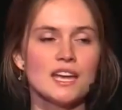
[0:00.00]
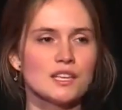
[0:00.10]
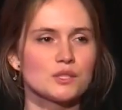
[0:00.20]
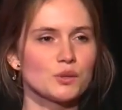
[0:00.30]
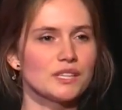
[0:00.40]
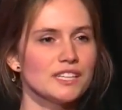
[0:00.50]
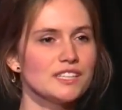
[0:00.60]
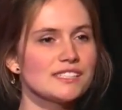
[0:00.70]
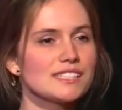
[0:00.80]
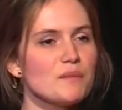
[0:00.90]
So
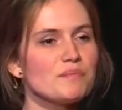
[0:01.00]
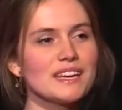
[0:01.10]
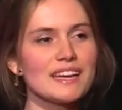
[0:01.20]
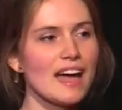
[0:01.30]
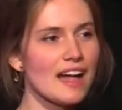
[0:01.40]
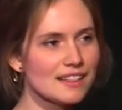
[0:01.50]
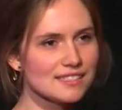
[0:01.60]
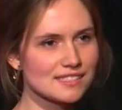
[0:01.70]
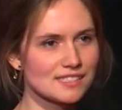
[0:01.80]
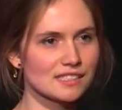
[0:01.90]
here's something
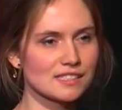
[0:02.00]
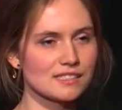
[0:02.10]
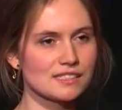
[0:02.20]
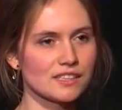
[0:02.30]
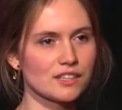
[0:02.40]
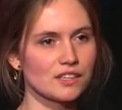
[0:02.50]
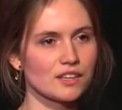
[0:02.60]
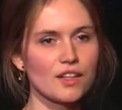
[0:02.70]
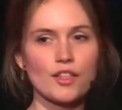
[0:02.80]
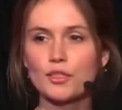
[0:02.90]
else to consider.
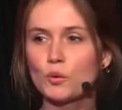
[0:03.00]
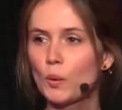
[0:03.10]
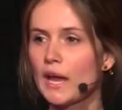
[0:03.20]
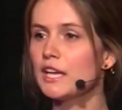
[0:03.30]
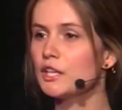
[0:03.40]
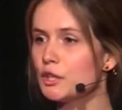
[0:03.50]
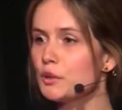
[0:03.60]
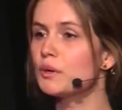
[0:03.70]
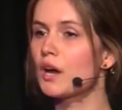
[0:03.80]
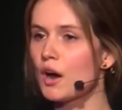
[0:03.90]
The way
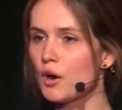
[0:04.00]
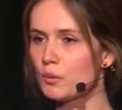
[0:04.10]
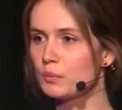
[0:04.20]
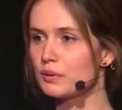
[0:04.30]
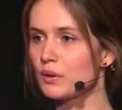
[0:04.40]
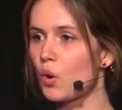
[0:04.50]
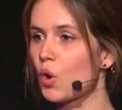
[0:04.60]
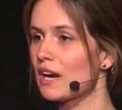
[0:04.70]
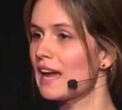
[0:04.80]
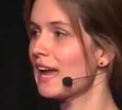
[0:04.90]
you cope
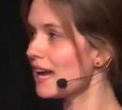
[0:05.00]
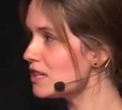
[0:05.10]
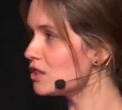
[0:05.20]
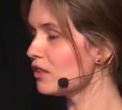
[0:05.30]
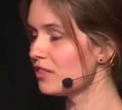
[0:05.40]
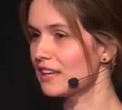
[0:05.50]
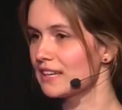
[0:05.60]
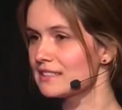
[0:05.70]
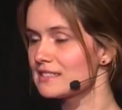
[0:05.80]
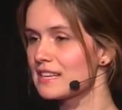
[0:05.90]
or handle
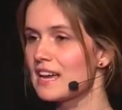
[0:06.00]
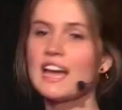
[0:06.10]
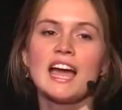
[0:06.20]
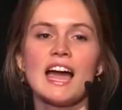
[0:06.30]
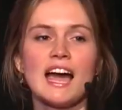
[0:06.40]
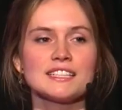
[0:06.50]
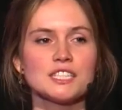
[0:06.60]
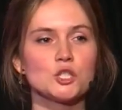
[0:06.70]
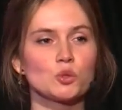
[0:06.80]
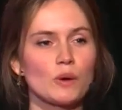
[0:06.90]
things has a
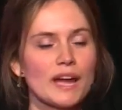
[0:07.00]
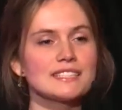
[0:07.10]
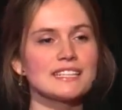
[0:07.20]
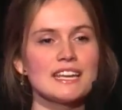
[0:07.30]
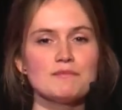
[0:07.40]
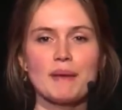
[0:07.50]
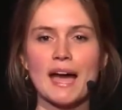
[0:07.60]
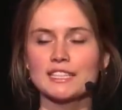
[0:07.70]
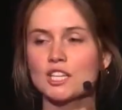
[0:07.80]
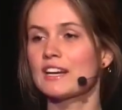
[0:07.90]
direct
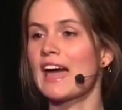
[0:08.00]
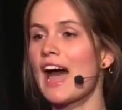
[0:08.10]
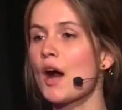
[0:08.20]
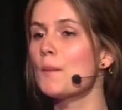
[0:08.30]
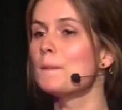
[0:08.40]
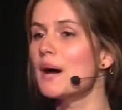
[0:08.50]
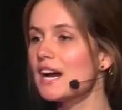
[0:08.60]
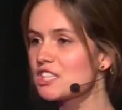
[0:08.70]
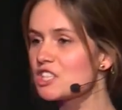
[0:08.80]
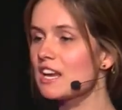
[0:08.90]
impact on how
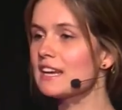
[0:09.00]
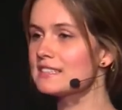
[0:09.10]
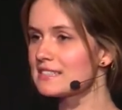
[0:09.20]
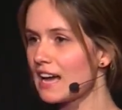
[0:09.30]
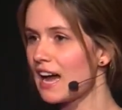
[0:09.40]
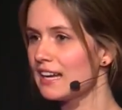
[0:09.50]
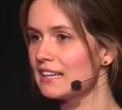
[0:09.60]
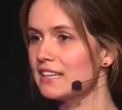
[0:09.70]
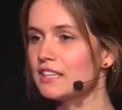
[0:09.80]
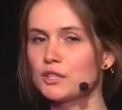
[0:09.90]
much
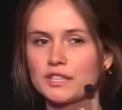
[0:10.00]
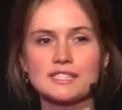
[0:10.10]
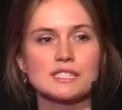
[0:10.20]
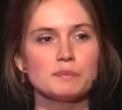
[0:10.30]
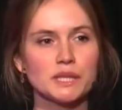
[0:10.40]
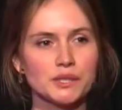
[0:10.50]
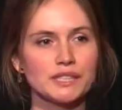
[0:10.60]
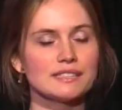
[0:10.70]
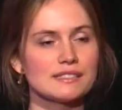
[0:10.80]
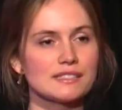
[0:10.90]
anxiety you're
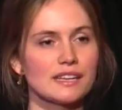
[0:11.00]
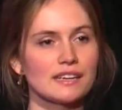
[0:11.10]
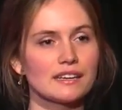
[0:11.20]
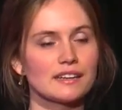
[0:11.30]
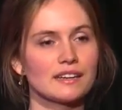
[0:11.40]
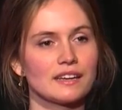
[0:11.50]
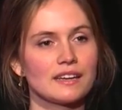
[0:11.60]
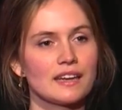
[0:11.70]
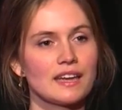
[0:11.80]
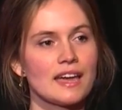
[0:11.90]
experiencing.
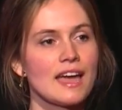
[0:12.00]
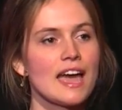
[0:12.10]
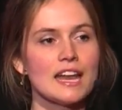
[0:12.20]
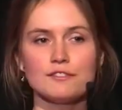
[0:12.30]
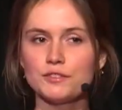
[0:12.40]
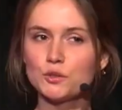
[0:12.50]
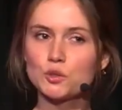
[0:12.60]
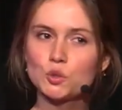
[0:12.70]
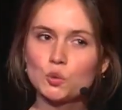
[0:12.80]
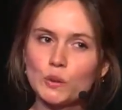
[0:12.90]
And if you
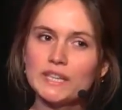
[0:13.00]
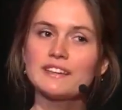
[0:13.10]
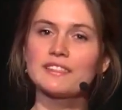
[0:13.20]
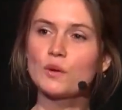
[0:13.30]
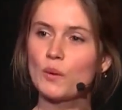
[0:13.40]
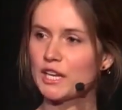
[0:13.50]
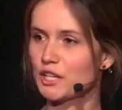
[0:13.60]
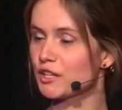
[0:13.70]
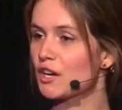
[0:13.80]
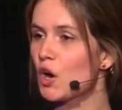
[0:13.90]
tweak the way
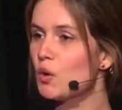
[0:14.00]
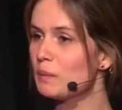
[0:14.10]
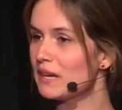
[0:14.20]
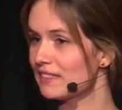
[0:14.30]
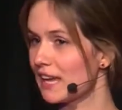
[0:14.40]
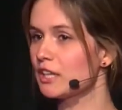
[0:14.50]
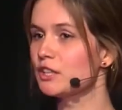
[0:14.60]
you're coping, then